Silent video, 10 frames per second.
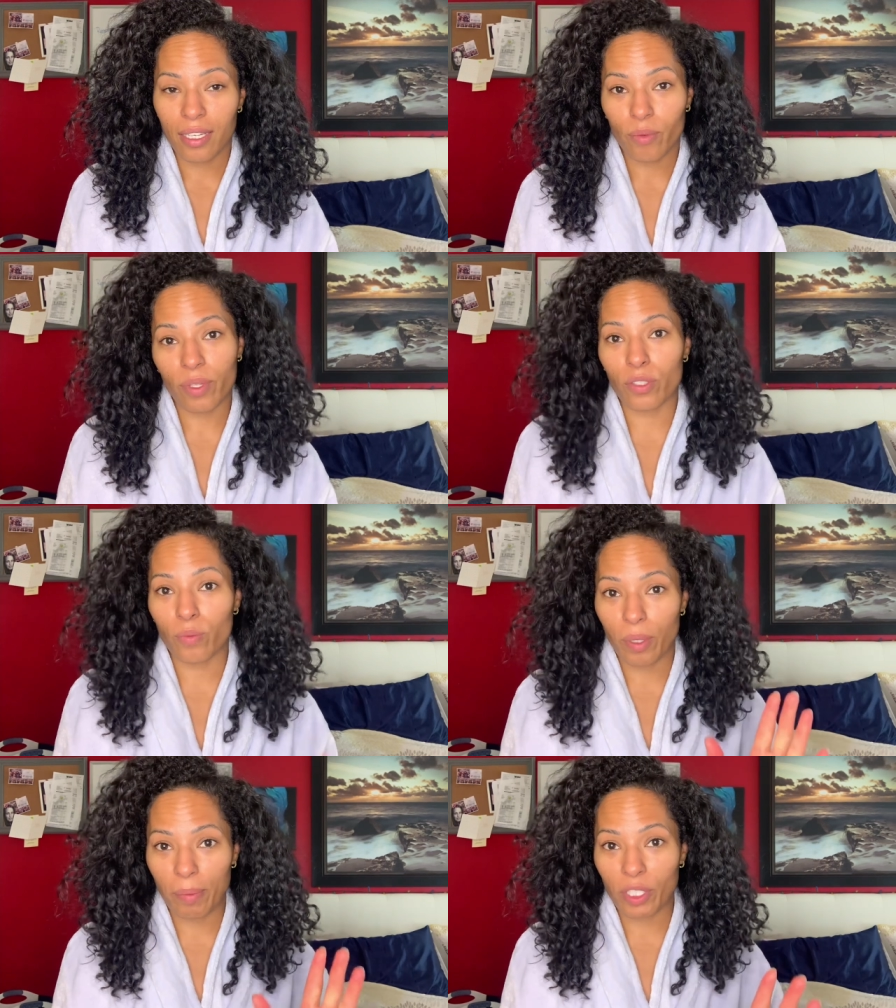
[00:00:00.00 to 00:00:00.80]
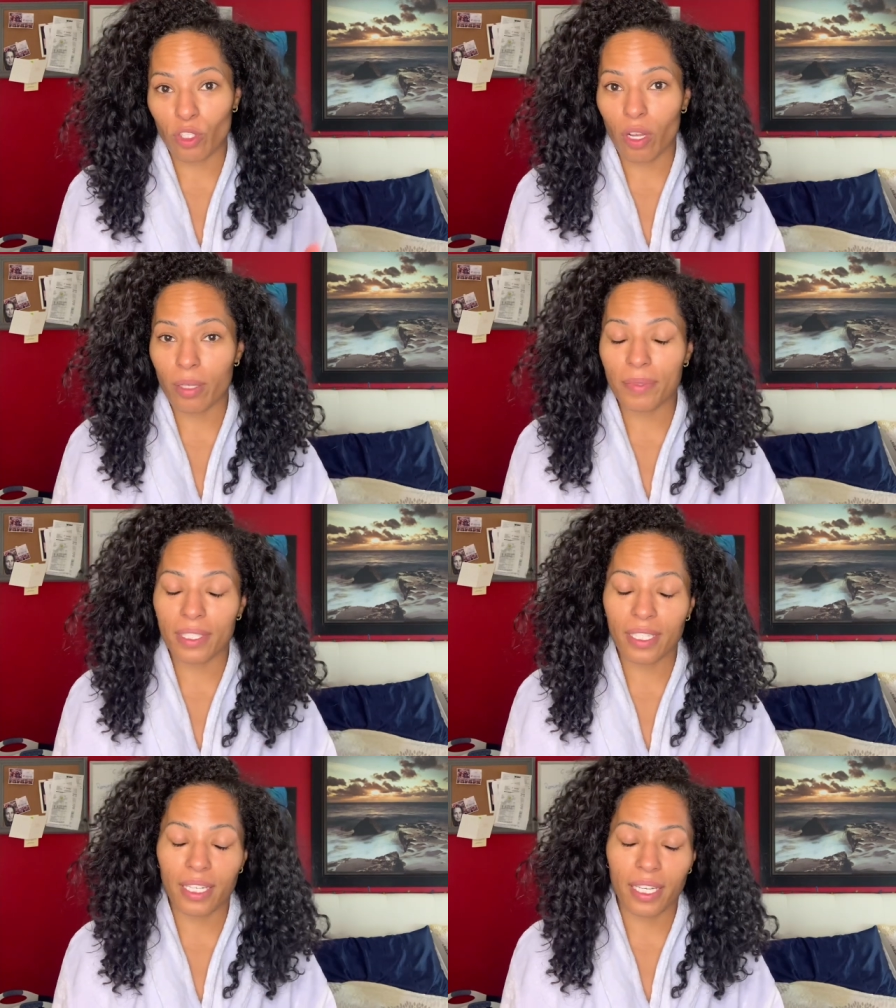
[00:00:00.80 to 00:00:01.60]
was one of my jobs.
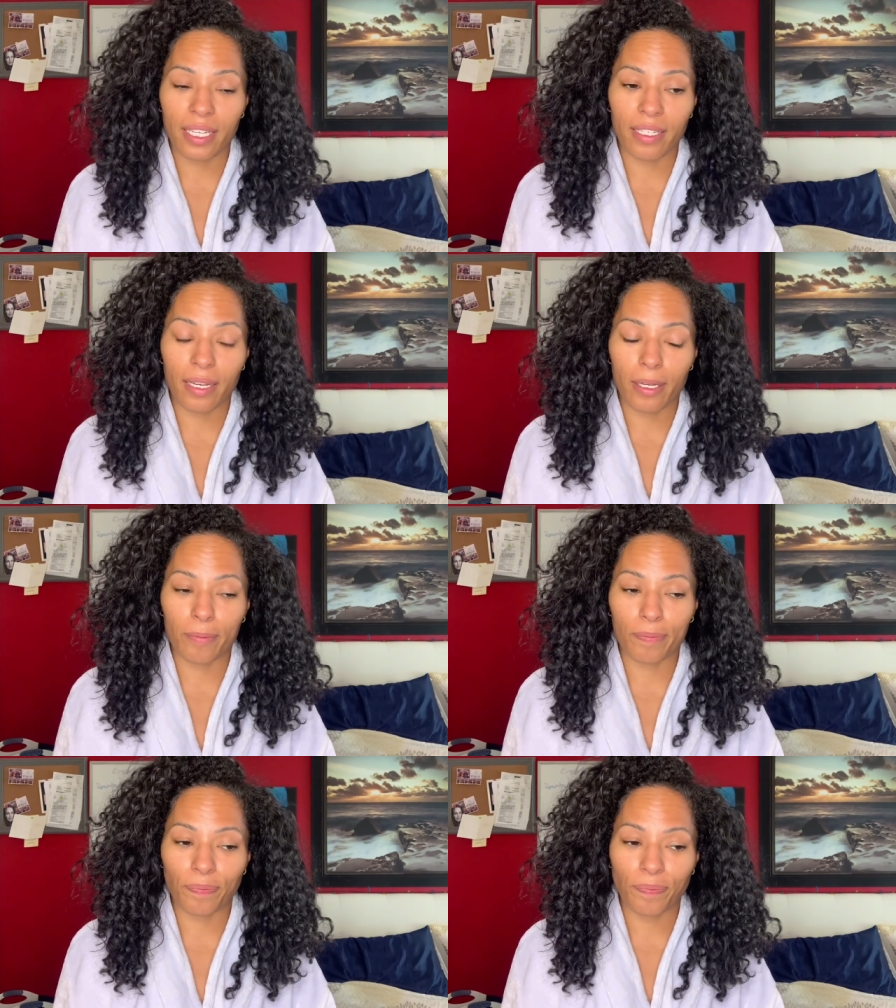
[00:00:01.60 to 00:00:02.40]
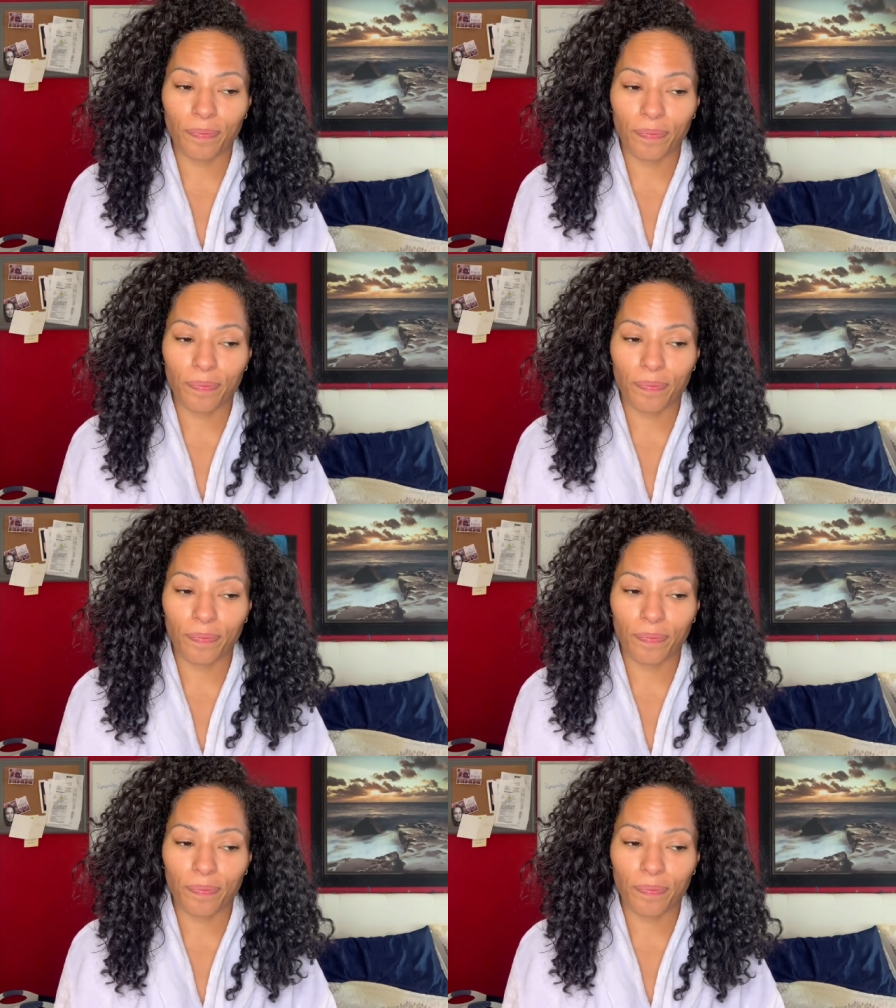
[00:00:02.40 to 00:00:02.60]
And um,